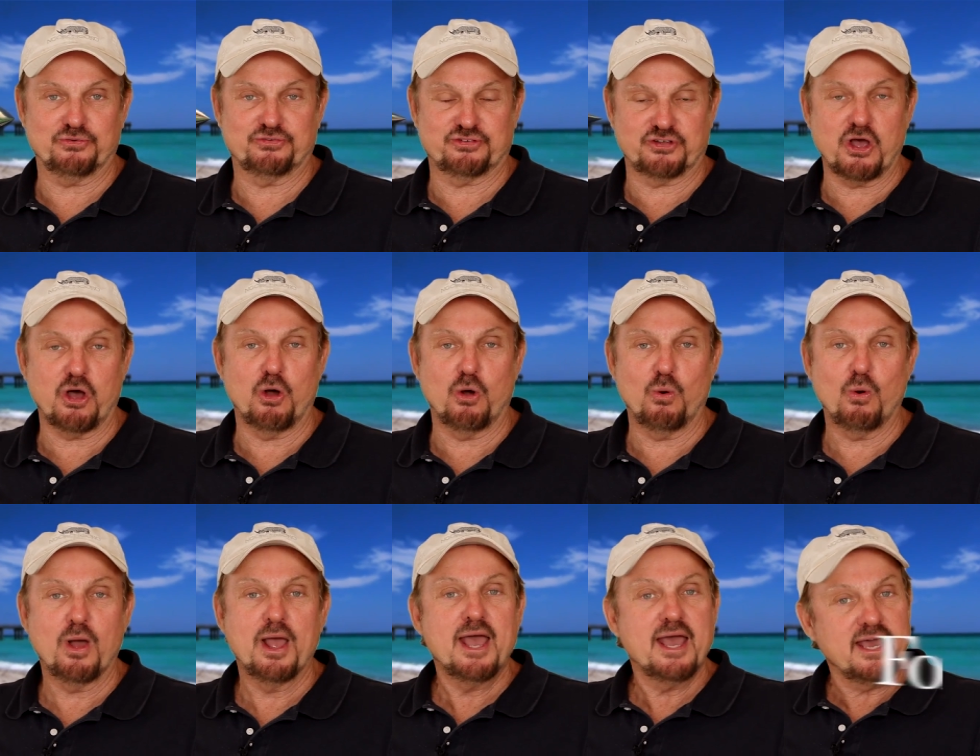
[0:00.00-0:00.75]

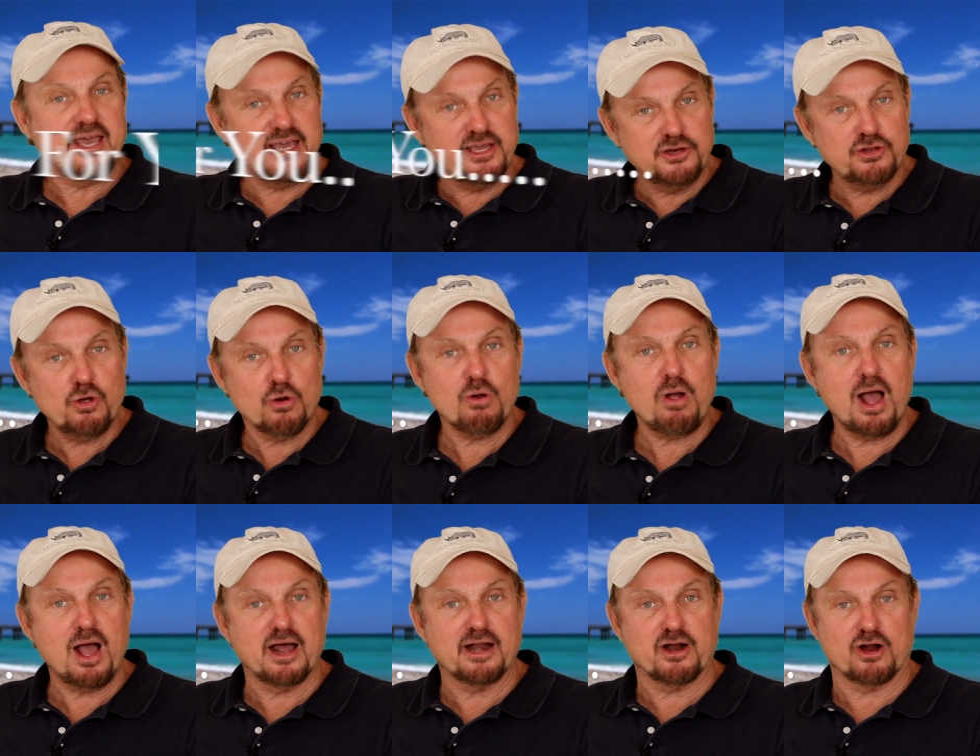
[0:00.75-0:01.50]
So, in your
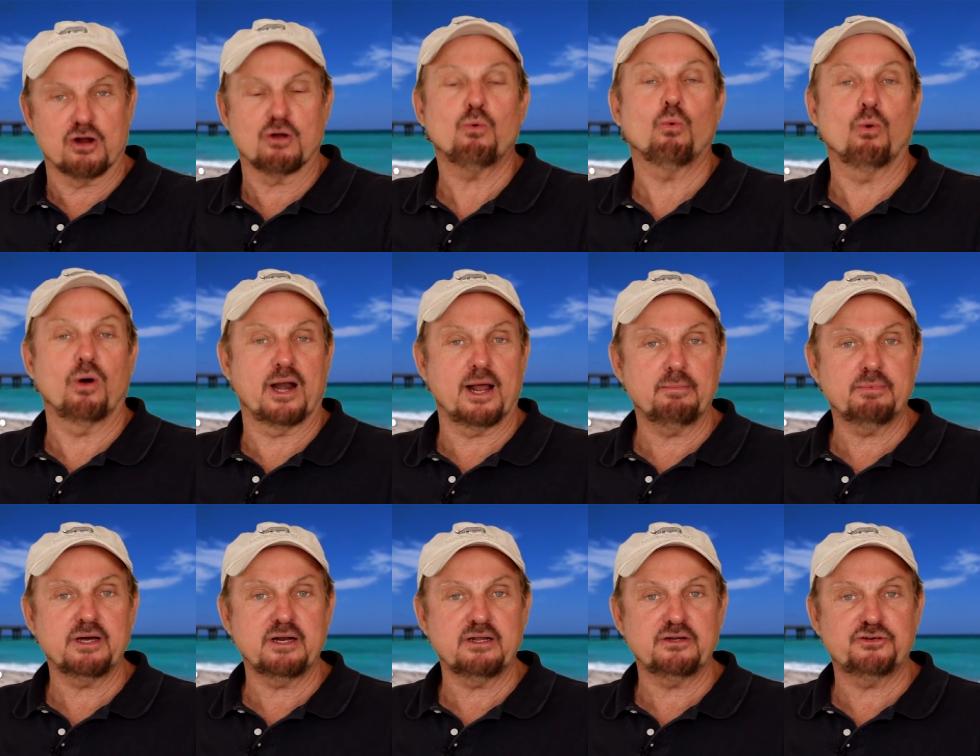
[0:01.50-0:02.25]
honor, what
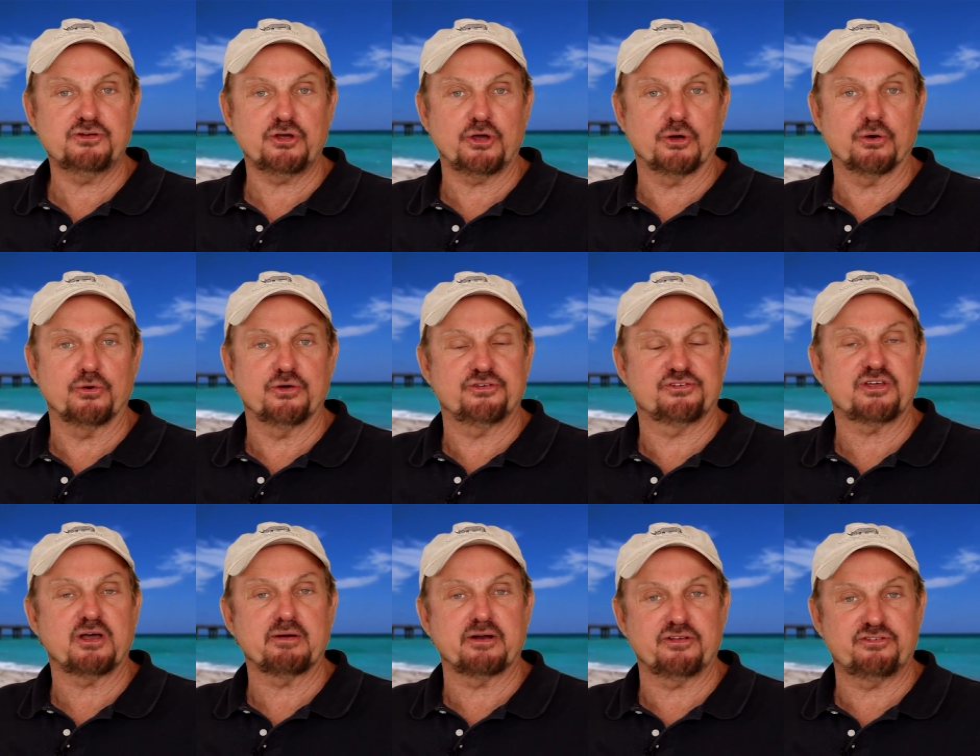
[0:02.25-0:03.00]
I'm going to do is
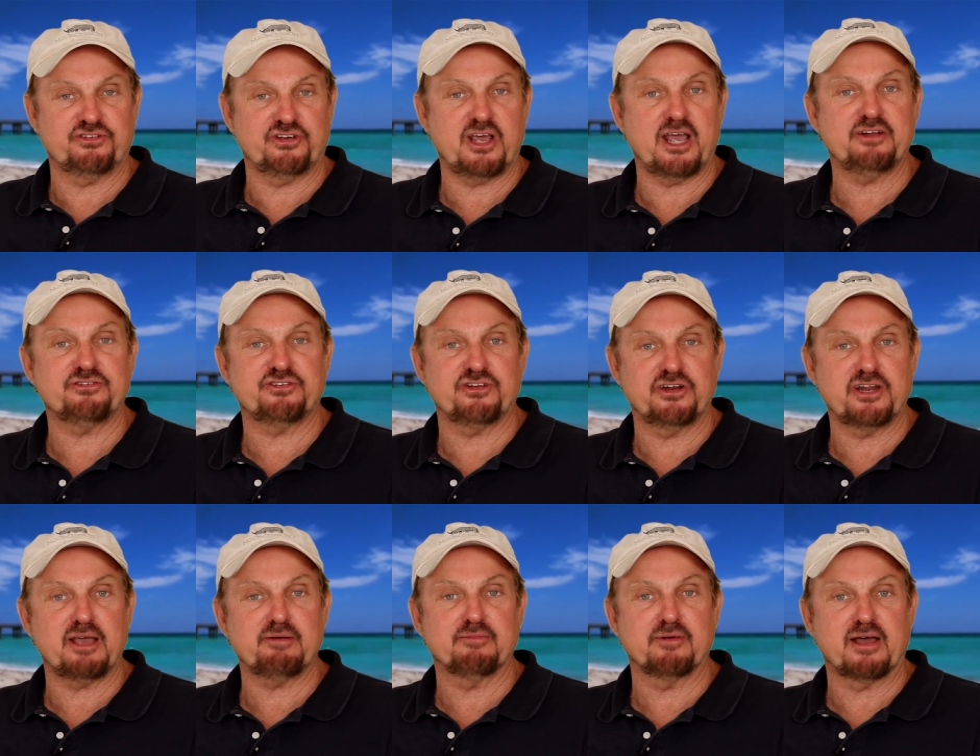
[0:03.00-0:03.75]
I'm going to change the
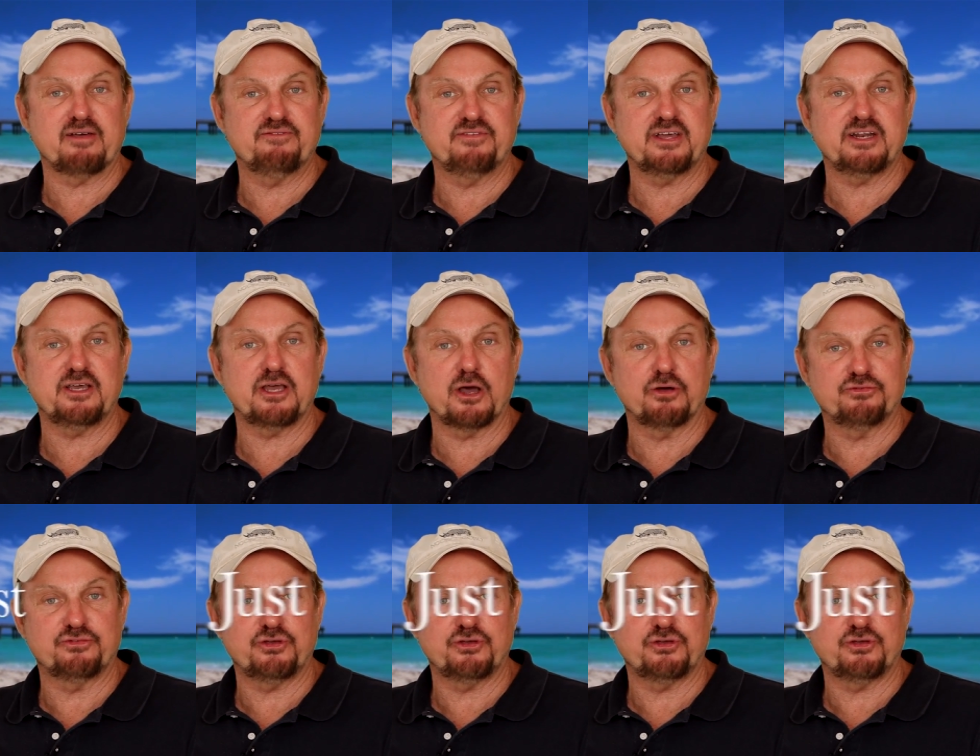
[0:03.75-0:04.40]
name of my video